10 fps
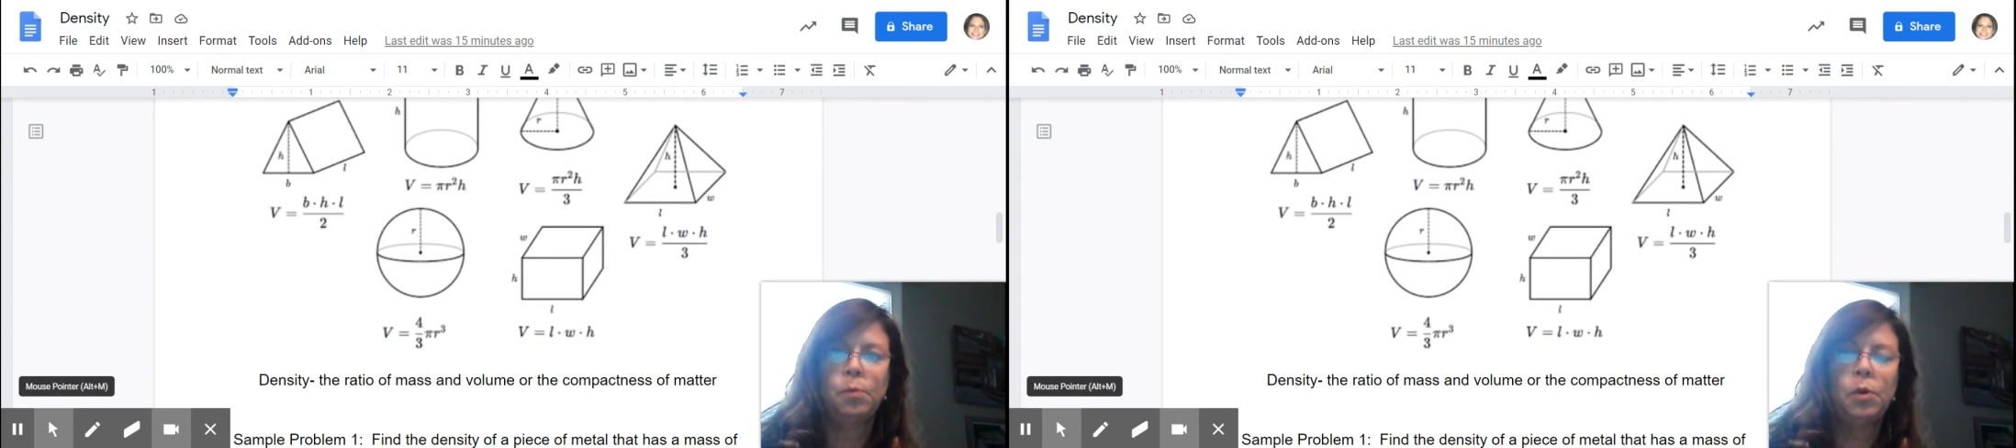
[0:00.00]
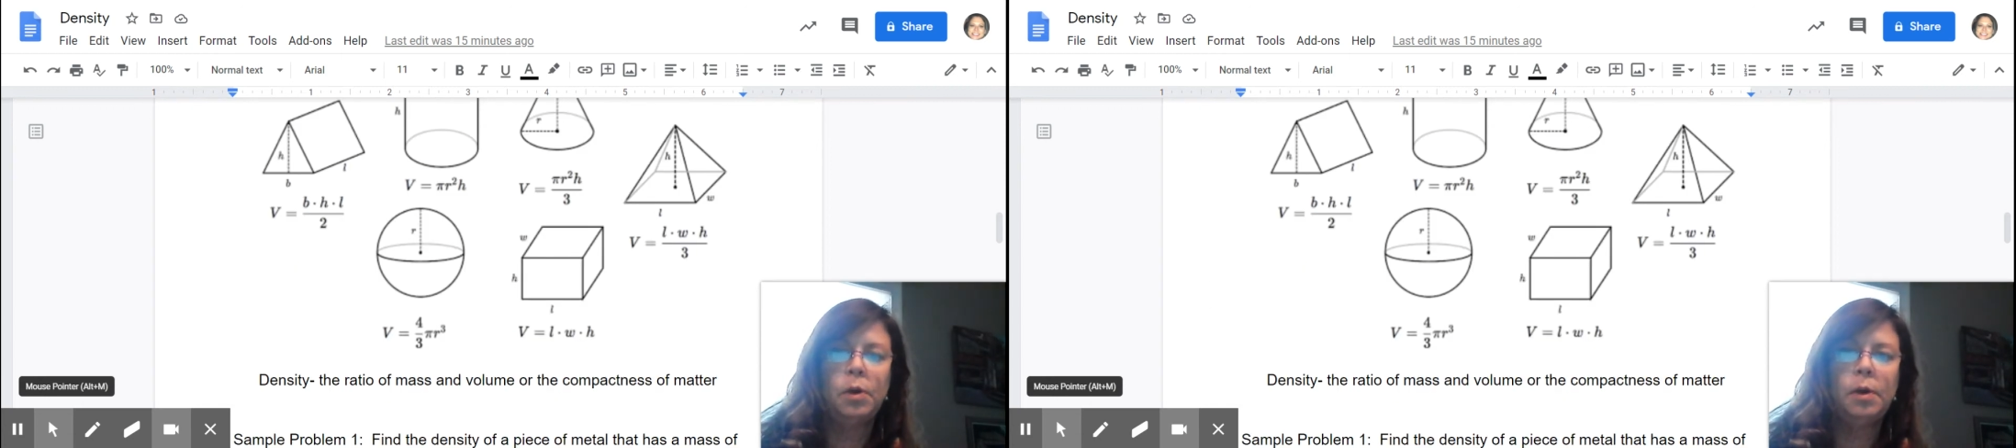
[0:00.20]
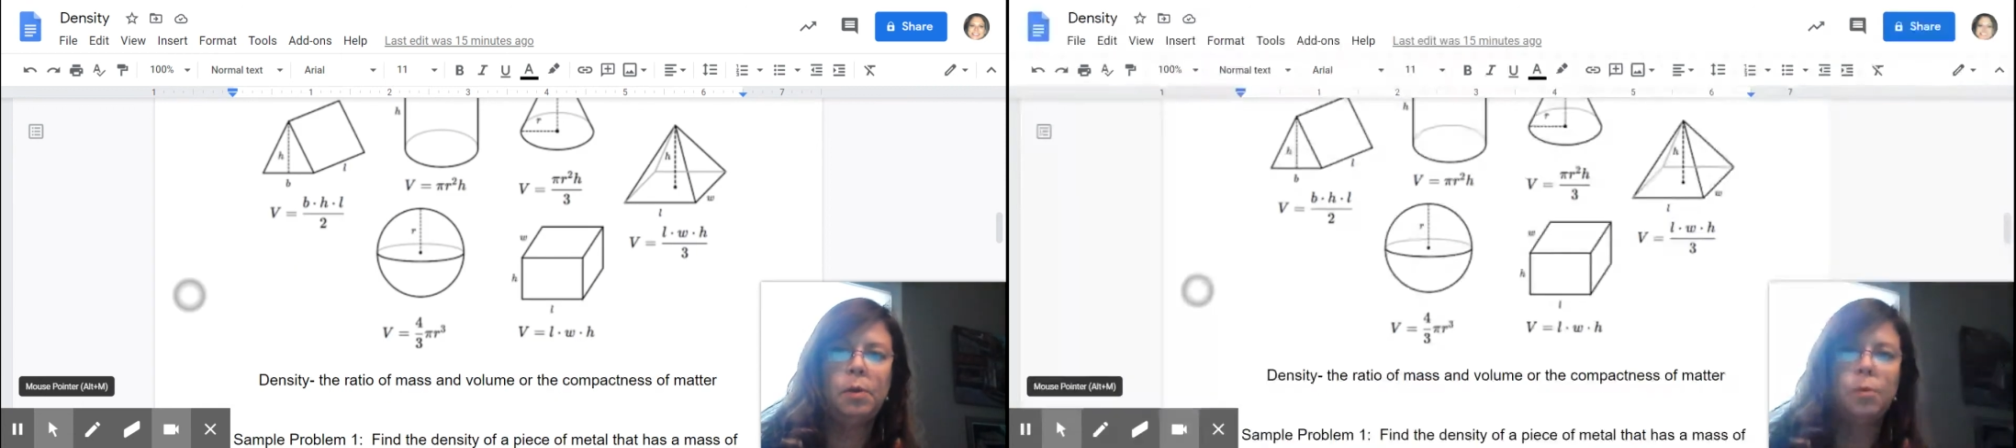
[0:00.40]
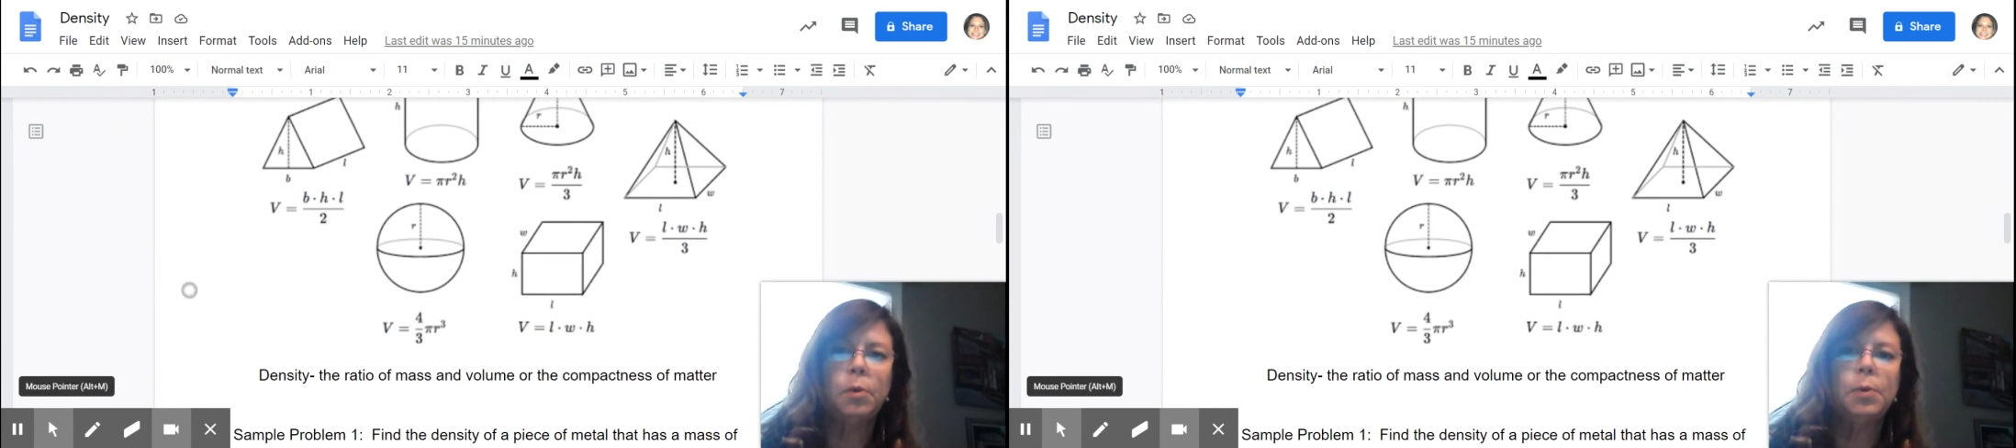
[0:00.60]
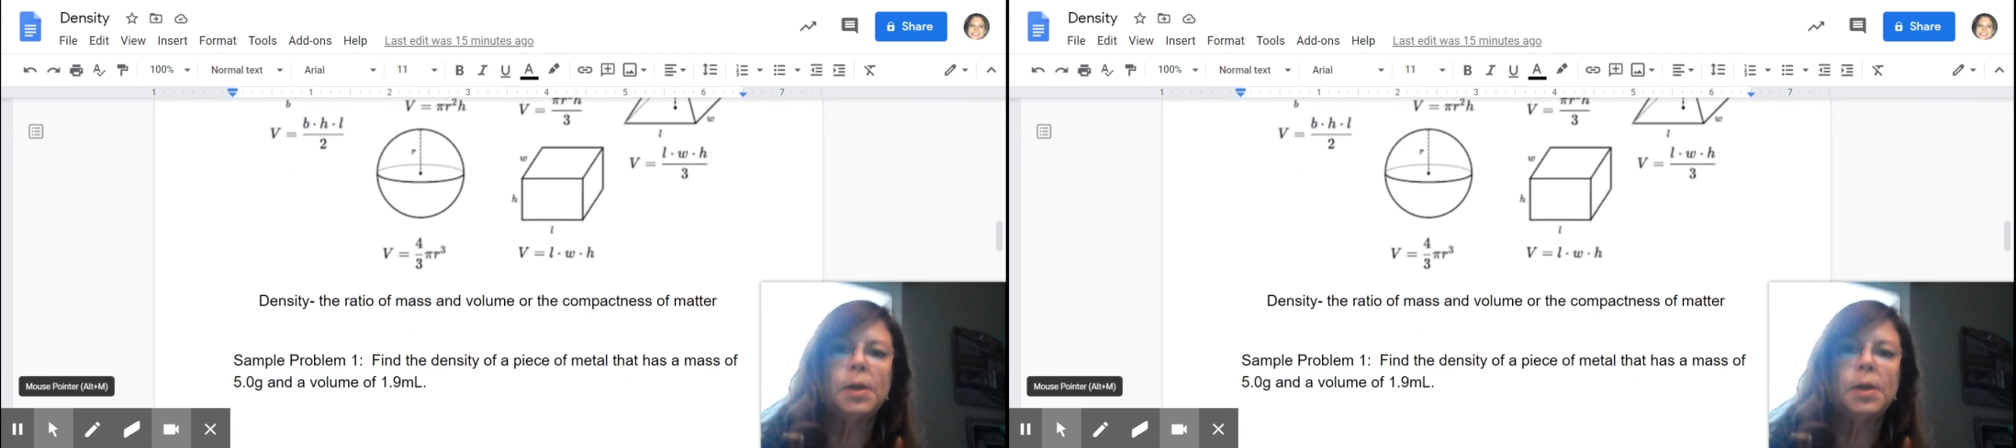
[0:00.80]
Okay, when
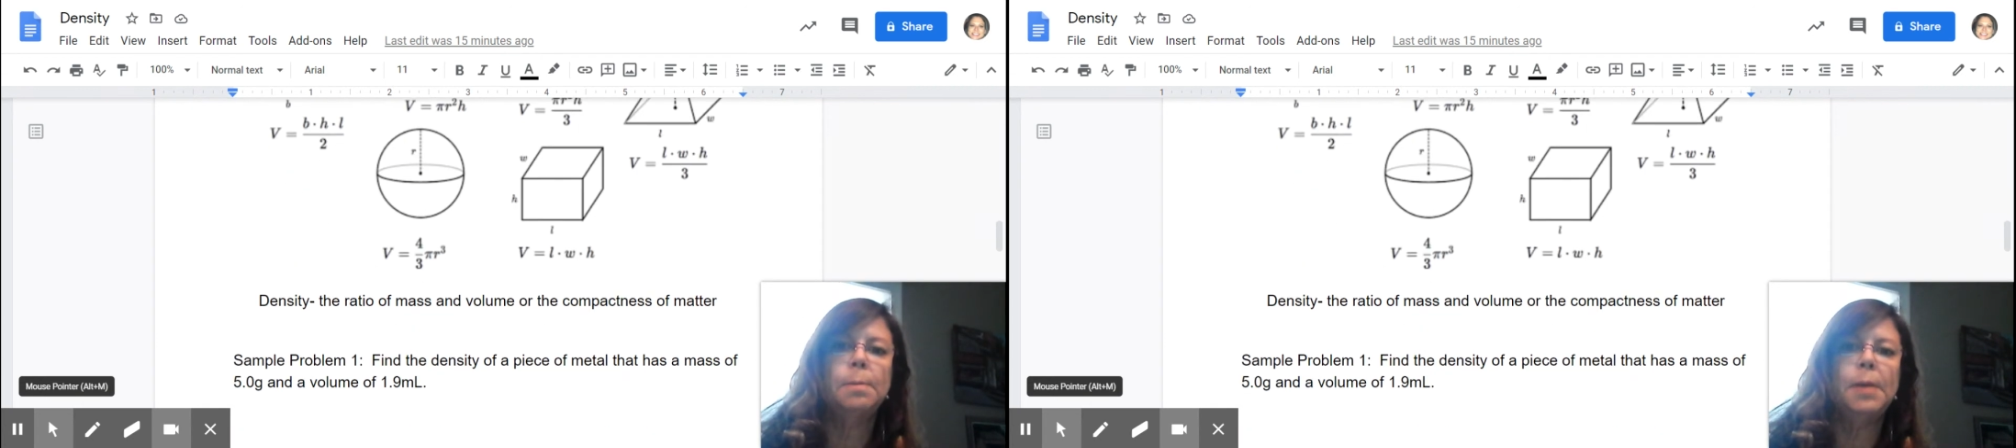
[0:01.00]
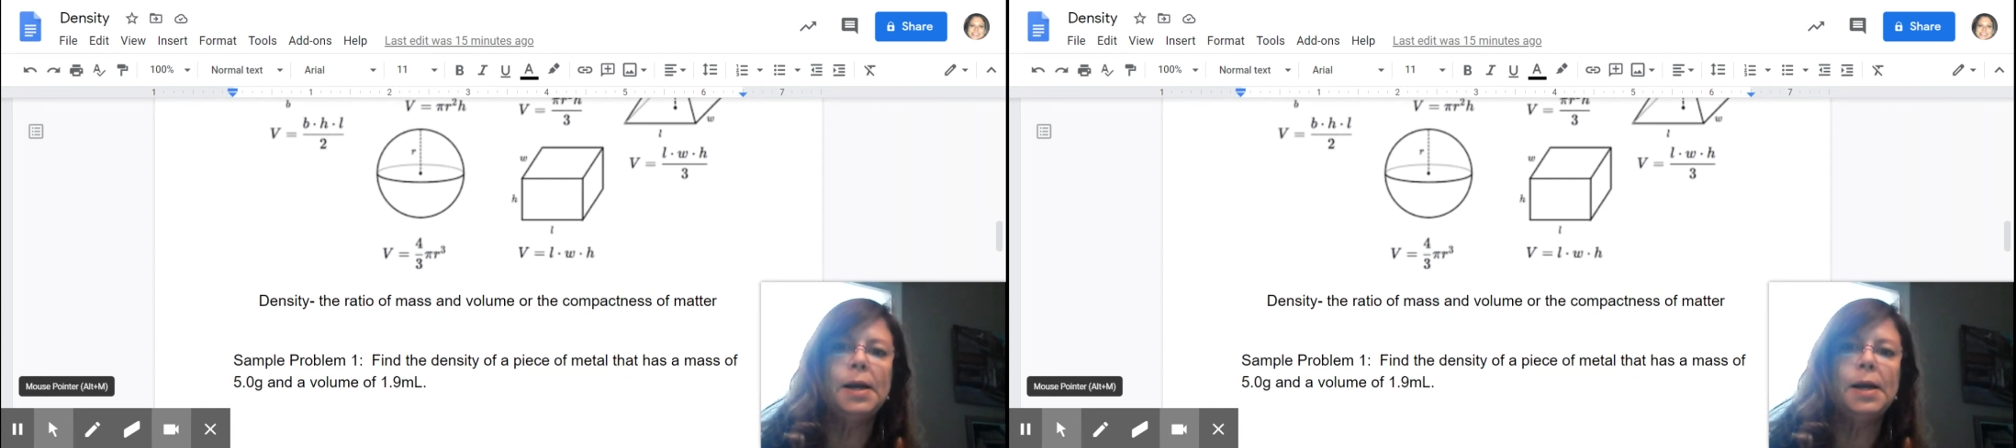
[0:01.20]
we combine